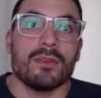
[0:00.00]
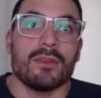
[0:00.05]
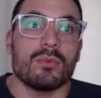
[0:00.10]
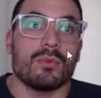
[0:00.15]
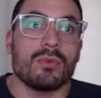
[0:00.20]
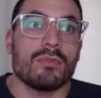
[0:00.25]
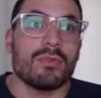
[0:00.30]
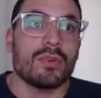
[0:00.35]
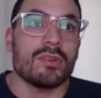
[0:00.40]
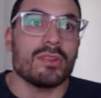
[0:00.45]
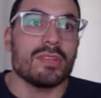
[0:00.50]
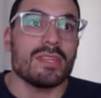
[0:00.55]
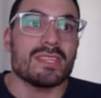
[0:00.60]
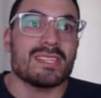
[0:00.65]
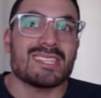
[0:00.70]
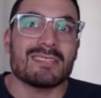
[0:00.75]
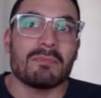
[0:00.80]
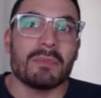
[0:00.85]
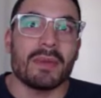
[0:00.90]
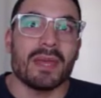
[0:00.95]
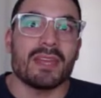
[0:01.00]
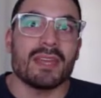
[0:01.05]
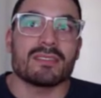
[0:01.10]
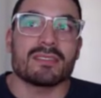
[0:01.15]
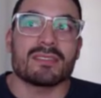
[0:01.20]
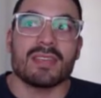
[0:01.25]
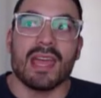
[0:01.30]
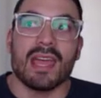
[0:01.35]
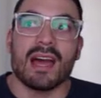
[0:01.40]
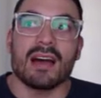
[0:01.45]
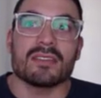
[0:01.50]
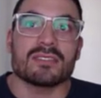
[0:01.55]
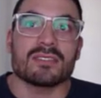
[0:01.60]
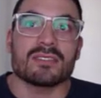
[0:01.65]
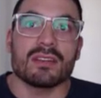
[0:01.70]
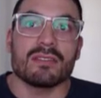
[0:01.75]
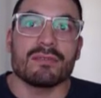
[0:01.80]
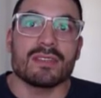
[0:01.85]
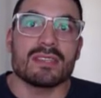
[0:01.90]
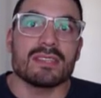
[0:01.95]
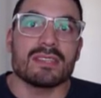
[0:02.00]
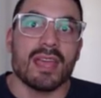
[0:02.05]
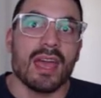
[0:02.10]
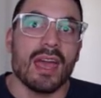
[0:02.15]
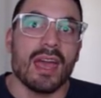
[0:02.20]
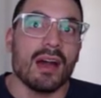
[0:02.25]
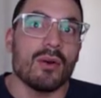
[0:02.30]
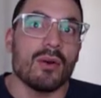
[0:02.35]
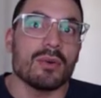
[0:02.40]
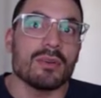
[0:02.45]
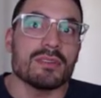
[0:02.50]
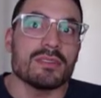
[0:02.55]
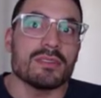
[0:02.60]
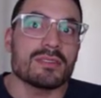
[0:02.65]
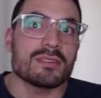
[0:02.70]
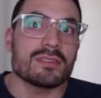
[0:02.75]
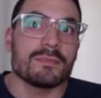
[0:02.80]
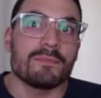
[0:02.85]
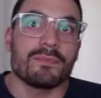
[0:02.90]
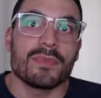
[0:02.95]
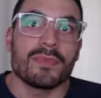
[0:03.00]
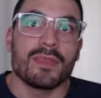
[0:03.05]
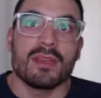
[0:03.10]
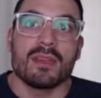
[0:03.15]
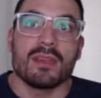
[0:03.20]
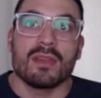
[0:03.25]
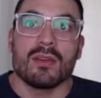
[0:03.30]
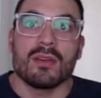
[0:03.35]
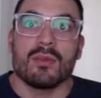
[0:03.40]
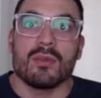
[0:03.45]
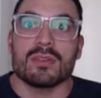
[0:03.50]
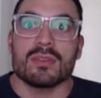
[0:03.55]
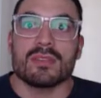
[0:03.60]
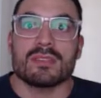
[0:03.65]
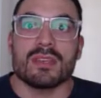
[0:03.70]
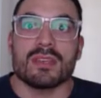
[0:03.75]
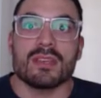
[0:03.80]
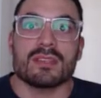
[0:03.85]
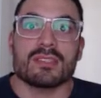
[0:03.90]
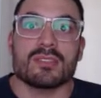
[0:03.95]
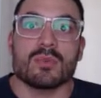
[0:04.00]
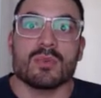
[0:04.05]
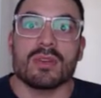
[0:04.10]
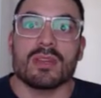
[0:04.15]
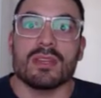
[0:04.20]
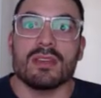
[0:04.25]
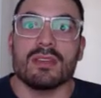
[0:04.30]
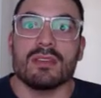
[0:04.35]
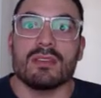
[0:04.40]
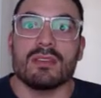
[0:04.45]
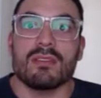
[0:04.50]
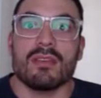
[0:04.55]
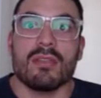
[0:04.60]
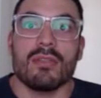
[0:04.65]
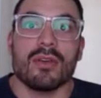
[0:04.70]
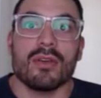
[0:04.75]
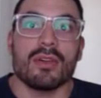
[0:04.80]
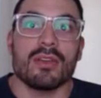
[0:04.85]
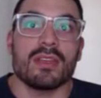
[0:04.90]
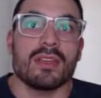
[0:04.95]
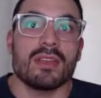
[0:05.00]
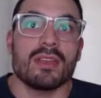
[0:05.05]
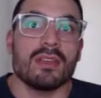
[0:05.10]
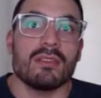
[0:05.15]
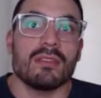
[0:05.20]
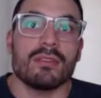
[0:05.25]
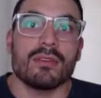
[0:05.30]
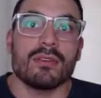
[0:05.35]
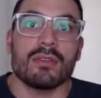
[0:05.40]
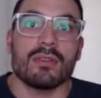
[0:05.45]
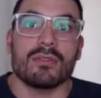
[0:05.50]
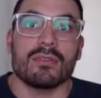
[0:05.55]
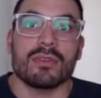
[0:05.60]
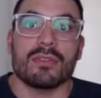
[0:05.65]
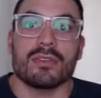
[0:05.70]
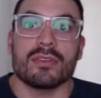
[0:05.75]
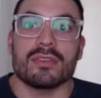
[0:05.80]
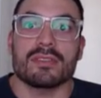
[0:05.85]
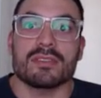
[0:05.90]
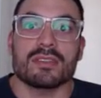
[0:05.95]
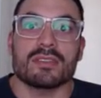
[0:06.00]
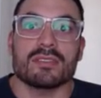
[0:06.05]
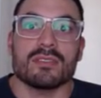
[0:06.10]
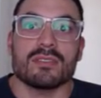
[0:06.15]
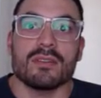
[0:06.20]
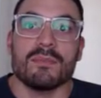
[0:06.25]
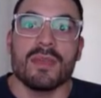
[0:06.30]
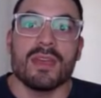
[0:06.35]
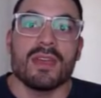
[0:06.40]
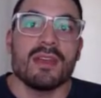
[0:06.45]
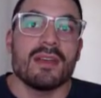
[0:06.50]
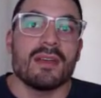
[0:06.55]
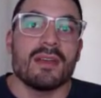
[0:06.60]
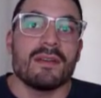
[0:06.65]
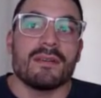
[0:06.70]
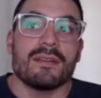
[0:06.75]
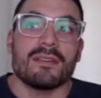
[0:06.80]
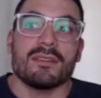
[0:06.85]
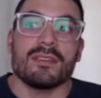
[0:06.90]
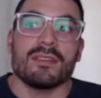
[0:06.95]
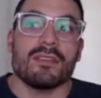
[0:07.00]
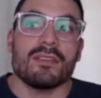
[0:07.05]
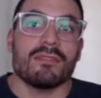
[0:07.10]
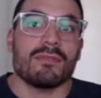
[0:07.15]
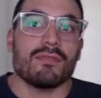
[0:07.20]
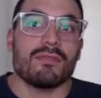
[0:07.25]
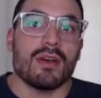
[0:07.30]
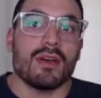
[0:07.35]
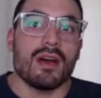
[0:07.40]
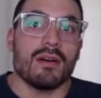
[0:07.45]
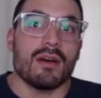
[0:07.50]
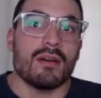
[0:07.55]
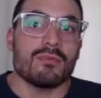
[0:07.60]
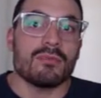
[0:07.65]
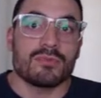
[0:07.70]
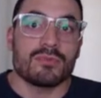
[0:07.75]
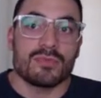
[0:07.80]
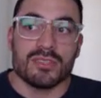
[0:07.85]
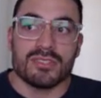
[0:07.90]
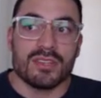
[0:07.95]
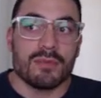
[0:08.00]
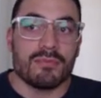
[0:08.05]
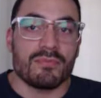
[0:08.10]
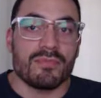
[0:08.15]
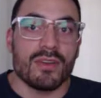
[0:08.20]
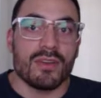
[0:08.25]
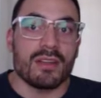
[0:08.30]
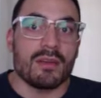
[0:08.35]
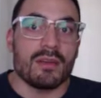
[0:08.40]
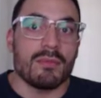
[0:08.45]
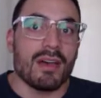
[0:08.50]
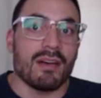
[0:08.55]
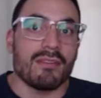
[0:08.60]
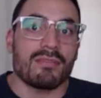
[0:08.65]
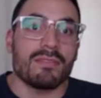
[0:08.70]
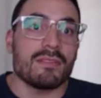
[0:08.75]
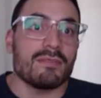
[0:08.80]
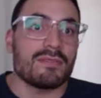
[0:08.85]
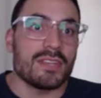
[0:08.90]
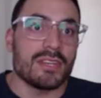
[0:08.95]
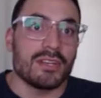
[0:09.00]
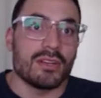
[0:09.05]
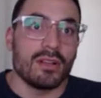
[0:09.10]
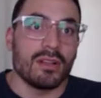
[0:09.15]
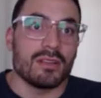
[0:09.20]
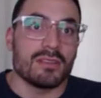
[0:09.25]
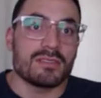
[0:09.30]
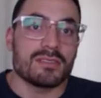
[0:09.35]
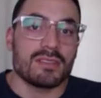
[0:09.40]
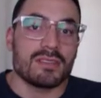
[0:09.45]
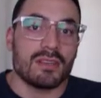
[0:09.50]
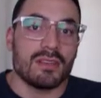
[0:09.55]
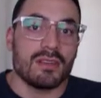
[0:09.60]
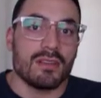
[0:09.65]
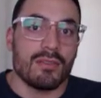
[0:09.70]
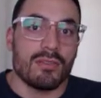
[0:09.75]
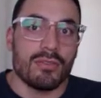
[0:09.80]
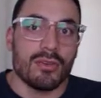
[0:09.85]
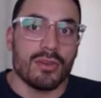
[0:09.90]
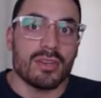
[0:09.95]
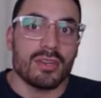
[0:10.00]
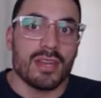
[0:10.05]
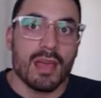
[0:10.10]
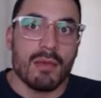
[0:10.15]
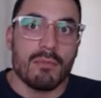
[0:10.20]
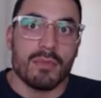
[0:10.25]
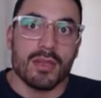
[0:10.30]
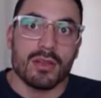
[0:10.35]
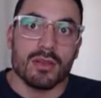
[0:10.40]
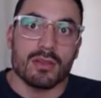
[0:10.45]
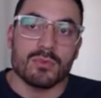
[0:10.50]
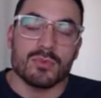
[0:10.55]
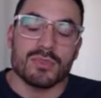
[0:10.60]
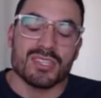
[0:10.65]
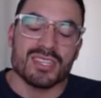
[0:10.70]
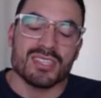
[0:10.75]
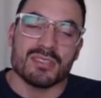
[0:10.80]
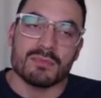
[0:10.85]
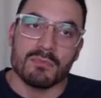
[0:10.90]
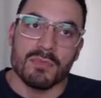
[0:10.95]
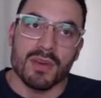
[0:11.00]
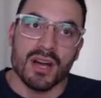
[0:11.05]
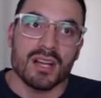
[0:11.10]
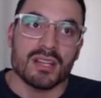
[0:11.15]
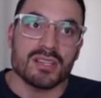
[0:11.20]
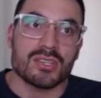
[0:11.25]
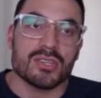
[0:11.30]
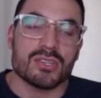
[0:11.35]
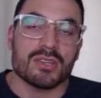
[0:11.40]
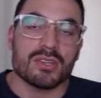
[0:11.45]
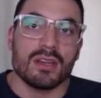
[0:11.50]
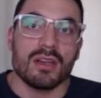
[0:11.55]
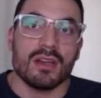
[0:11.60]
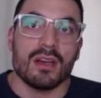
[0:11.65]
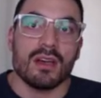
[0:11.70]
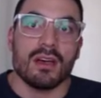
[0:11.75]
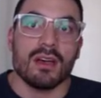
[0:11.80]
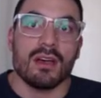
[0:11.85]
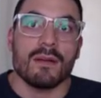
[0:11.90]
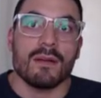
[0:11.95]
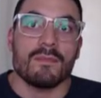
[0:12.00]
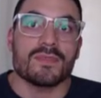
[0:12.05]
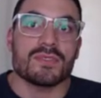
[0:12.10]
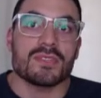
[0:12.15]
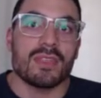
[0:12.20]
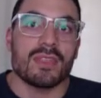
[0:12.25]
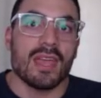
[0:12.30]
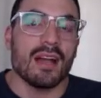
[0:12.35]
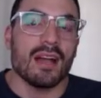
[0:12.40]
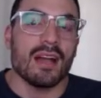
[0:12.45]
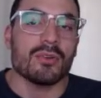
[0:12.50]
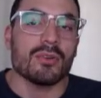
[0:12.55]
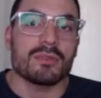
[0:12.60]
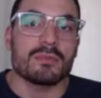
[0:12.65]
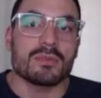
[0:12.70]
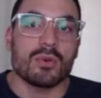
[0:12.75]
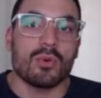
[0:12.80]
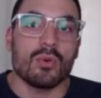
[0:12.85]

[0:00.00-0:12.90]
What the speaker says: we've only spent outside of these hours, what's that, 20, 30, 33, 36. So, just up front, about $50 in a 30-day period, which isn't much. So the algorithm's